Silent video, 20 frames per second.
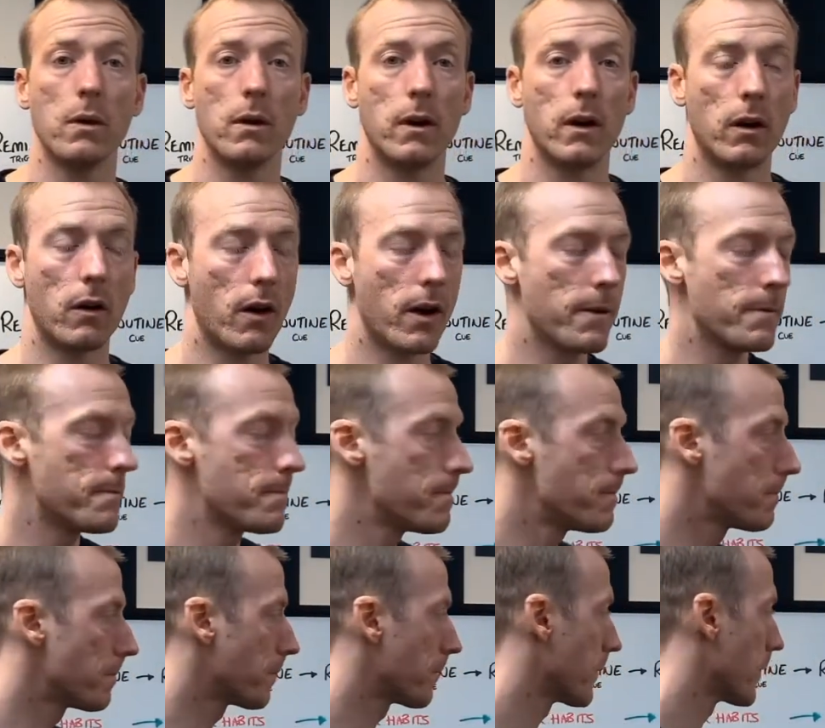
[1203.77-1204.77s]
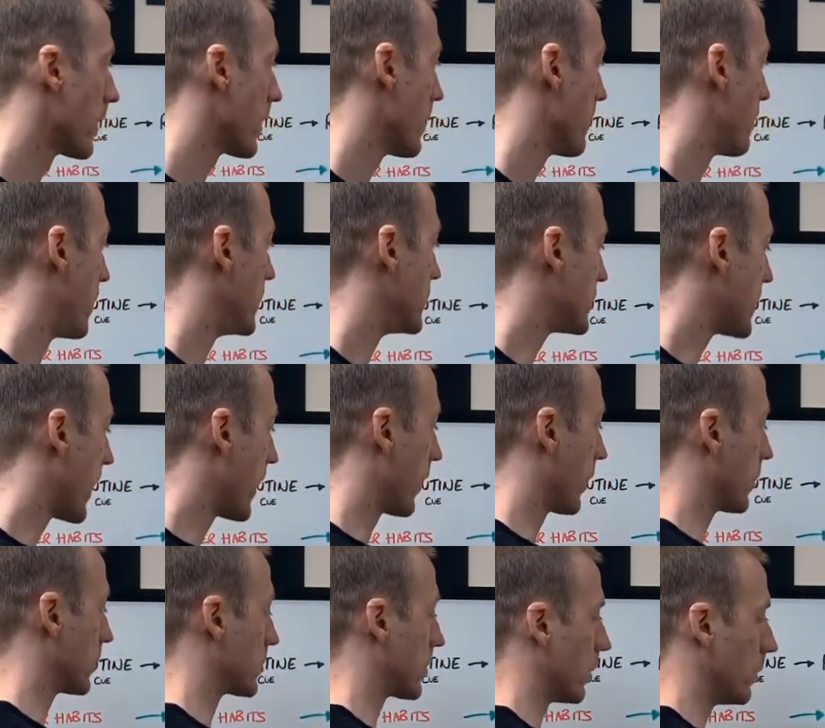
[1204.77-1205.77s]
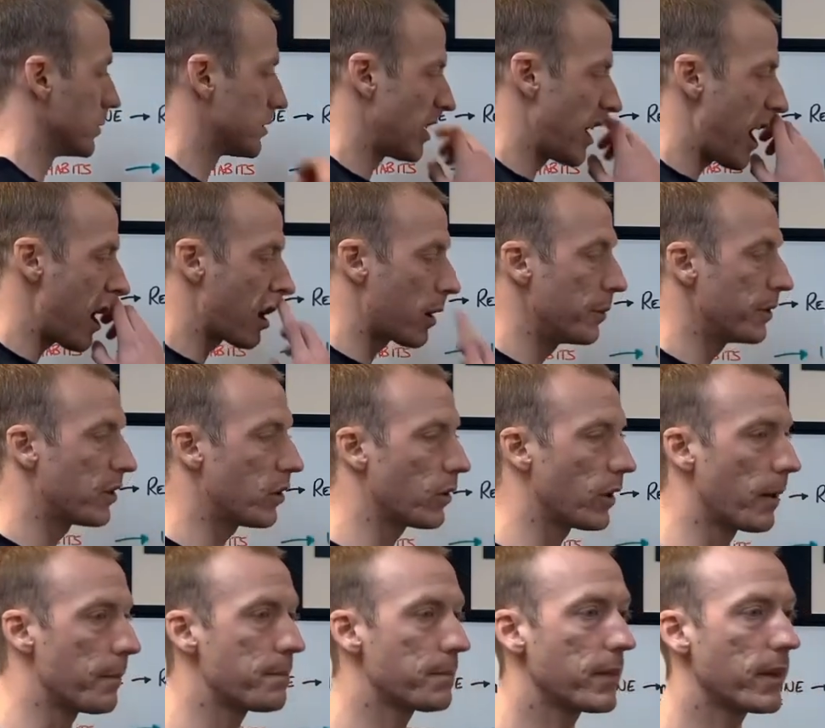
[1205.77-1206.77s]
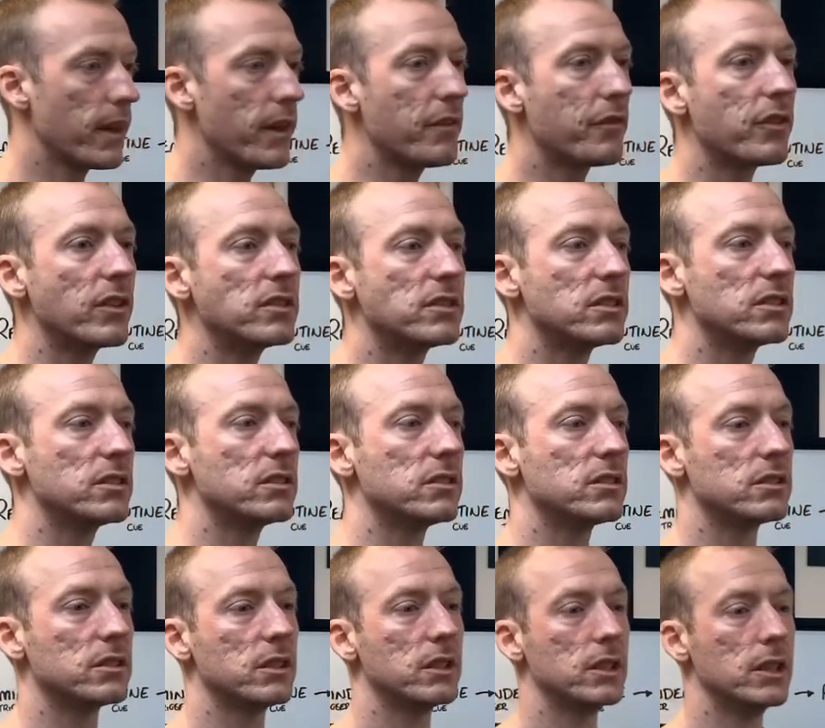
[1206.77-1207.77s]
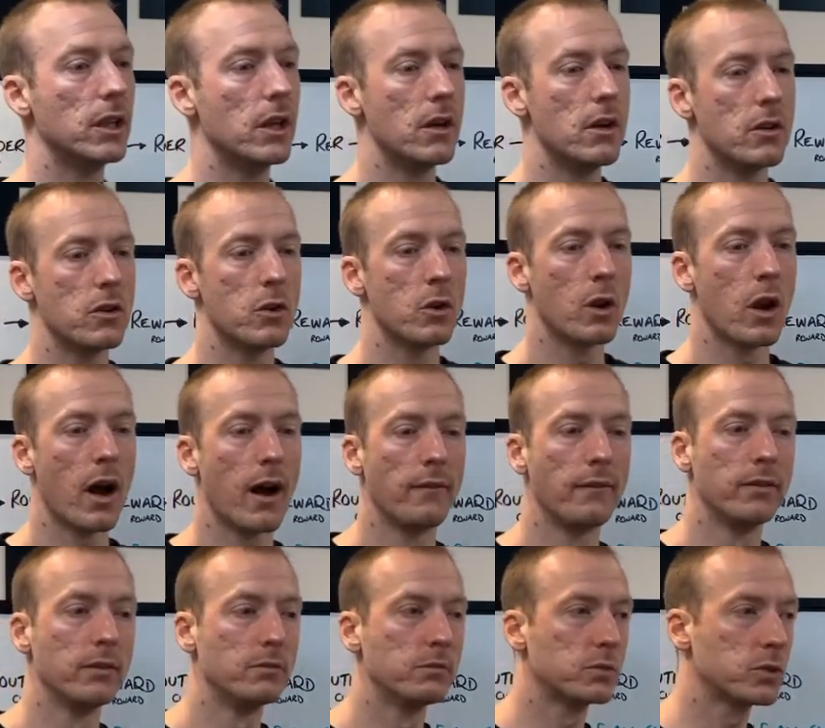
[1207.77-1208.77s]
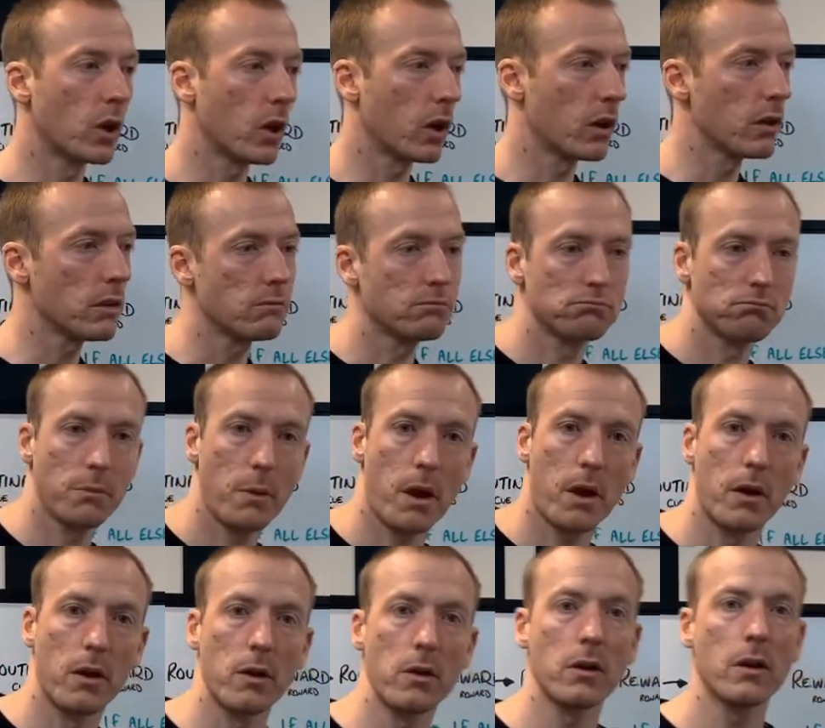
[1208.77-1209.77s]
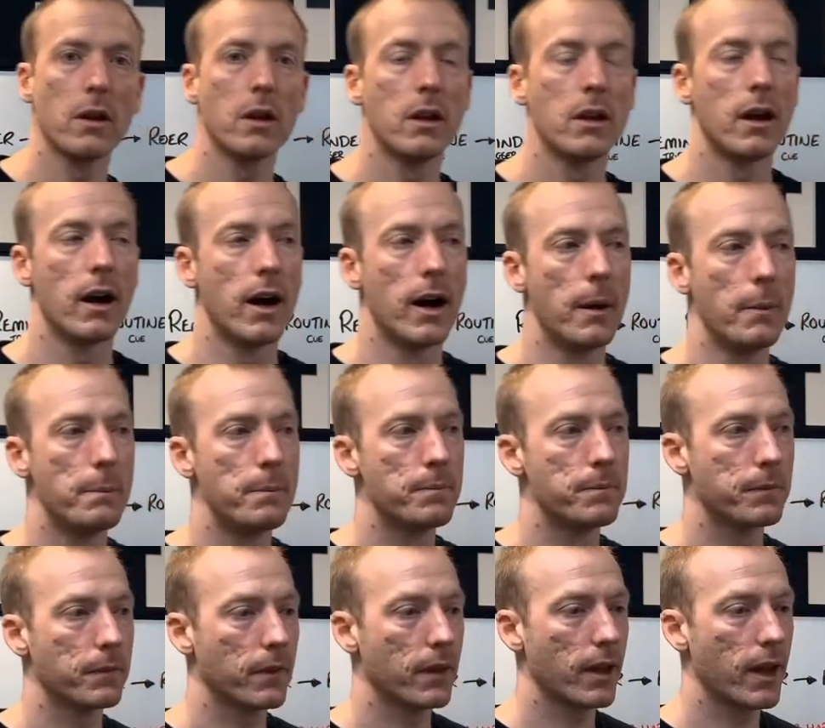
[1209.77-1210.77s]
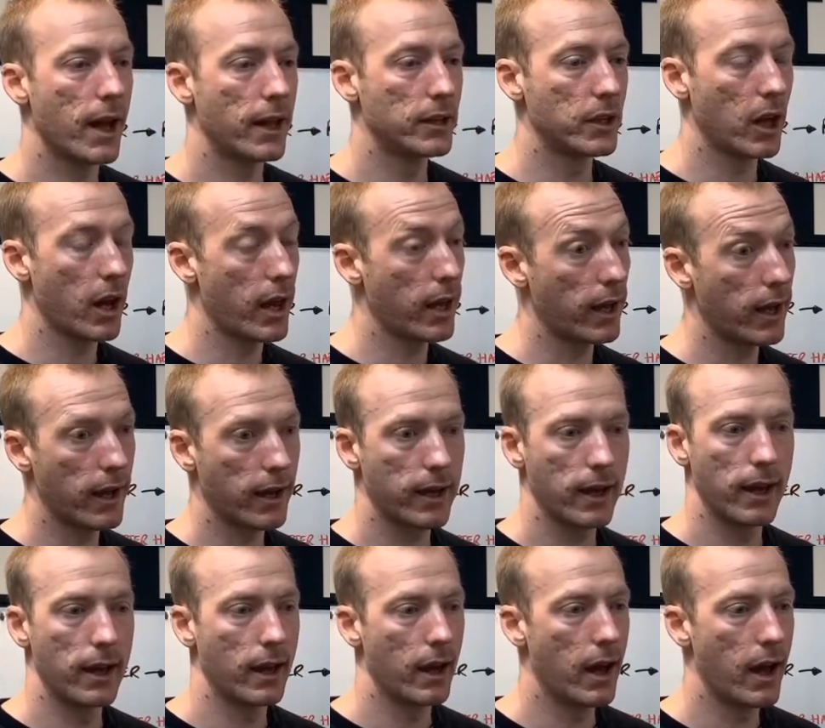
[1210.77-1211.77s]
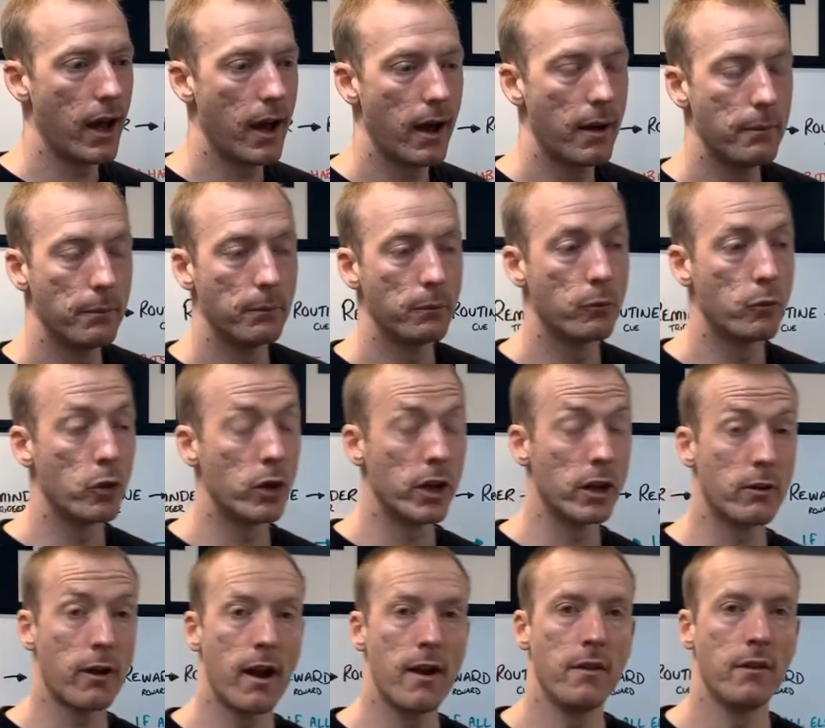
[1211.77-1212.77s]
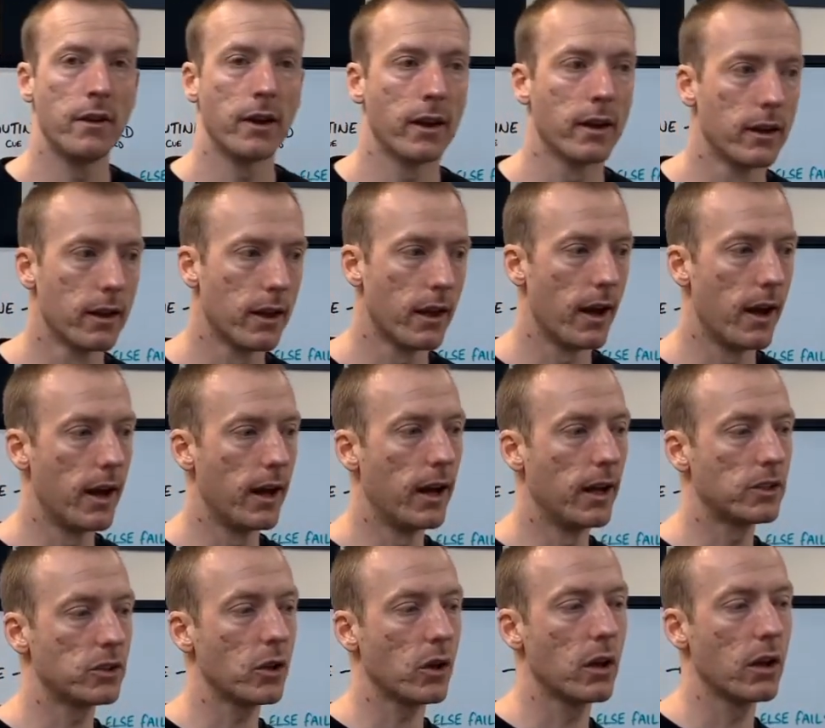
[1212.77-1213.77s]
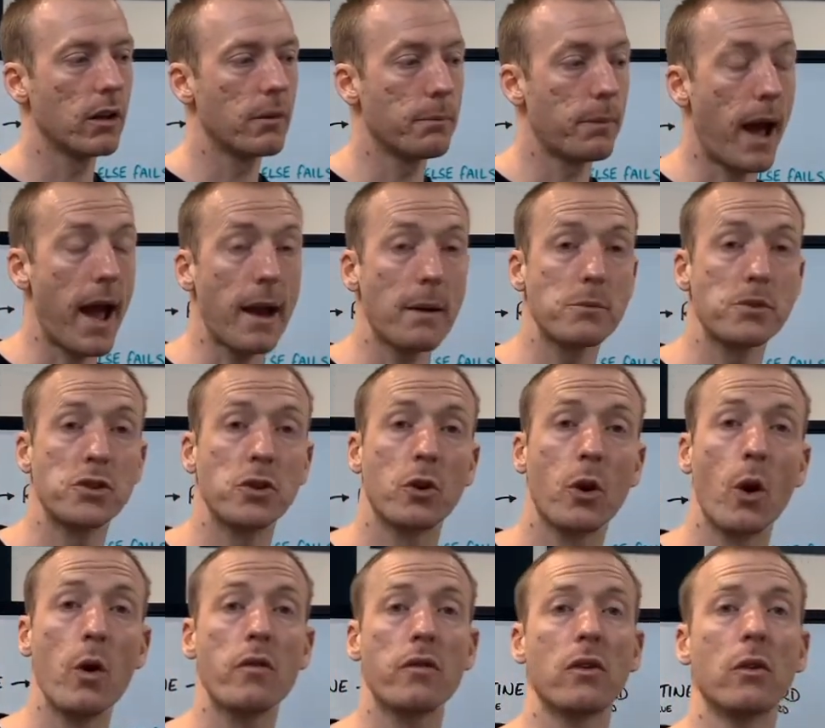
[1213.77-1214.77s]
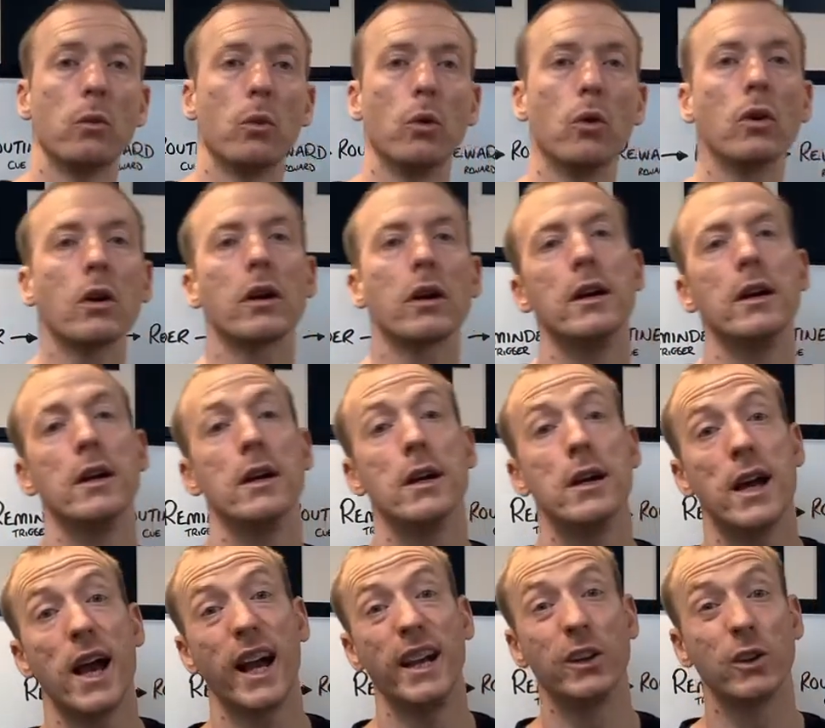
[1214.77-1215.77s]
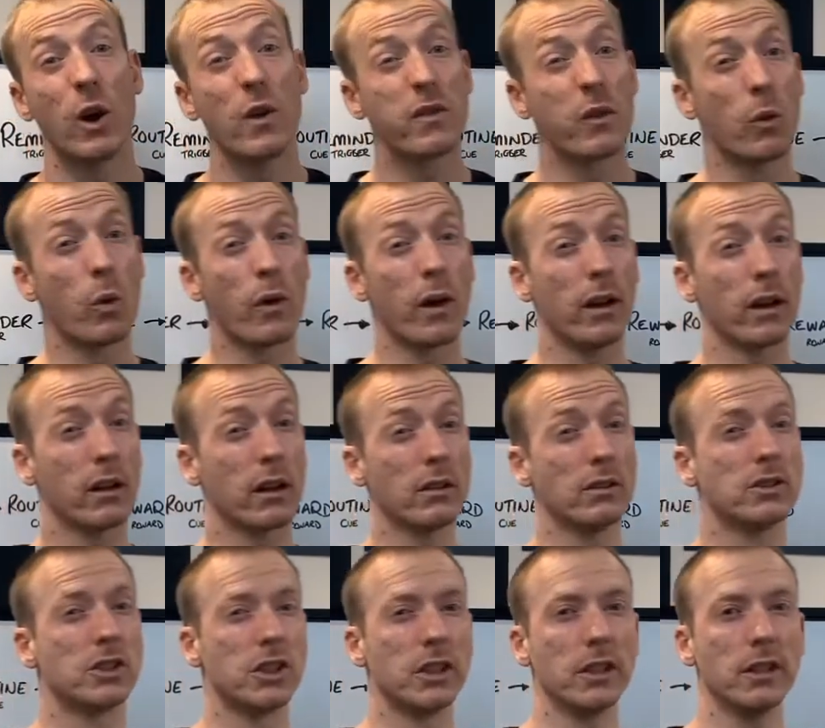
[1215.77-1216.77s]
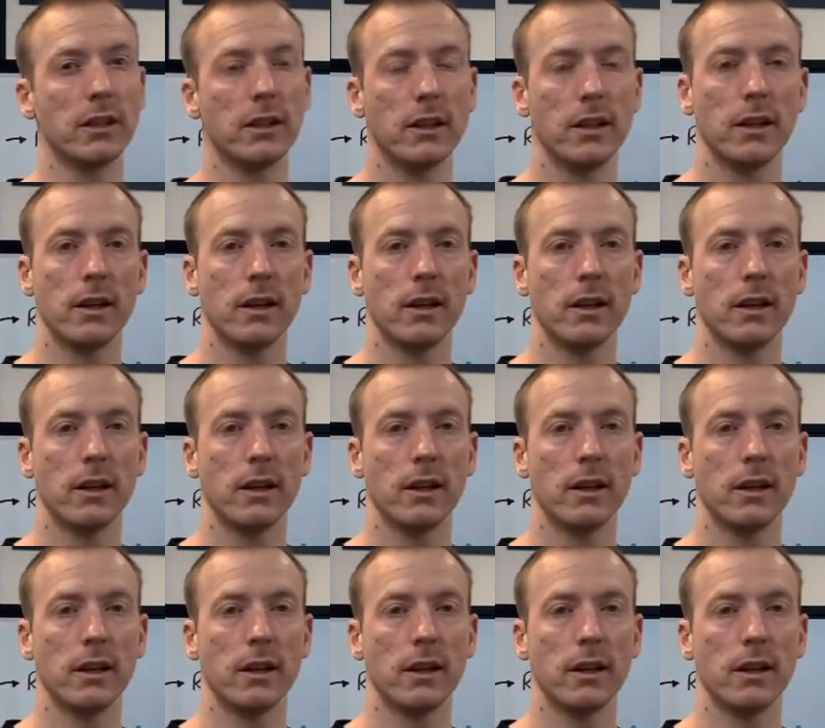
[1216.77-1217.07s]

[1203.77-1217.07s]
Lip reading: All right, but it's staying in control. So how can we do that? If, for instance, you love chocolate, I don't know, and you're like, okay, I'm really craving chocolate, perhaps you go for a walk, and you go for a walk around the country.